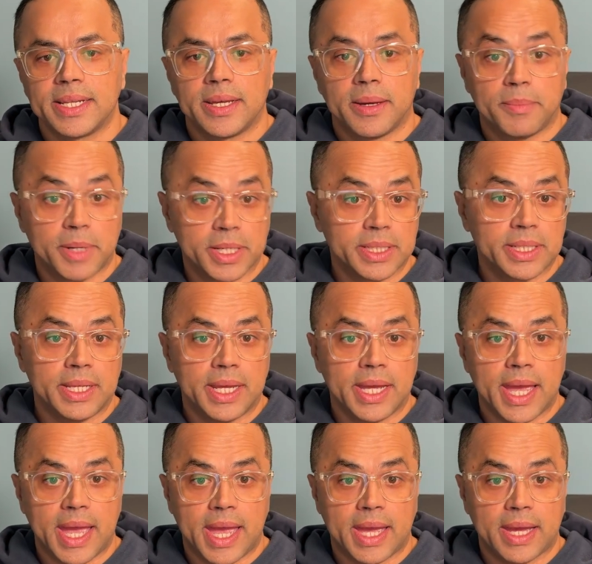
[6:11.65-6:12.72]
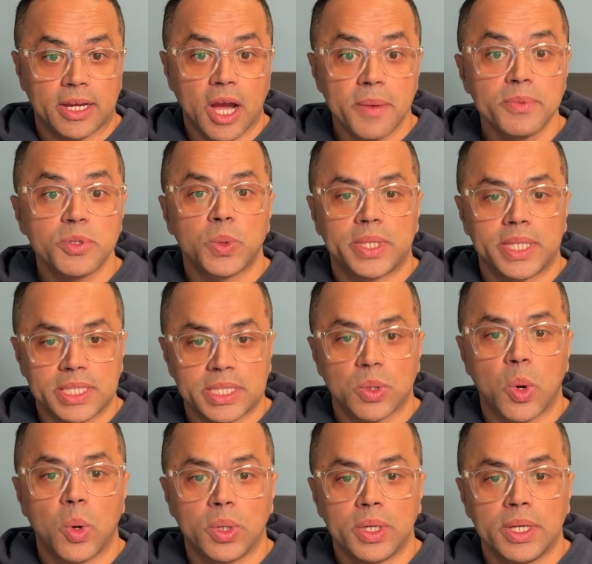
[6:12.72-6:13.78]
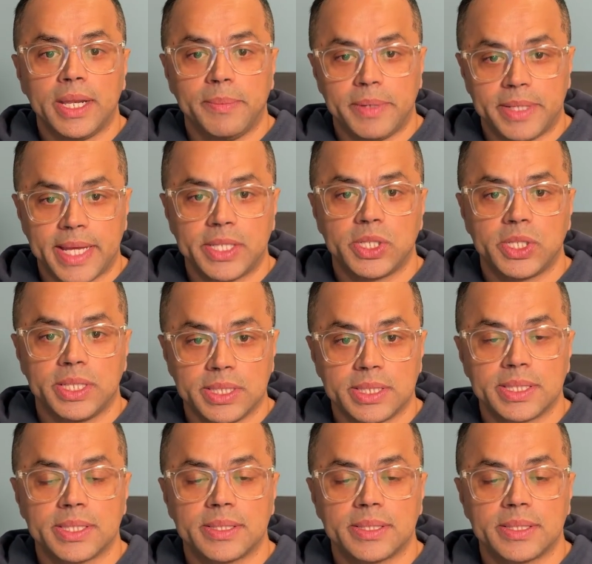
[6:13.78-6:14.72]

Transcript: but comes with its own limitations.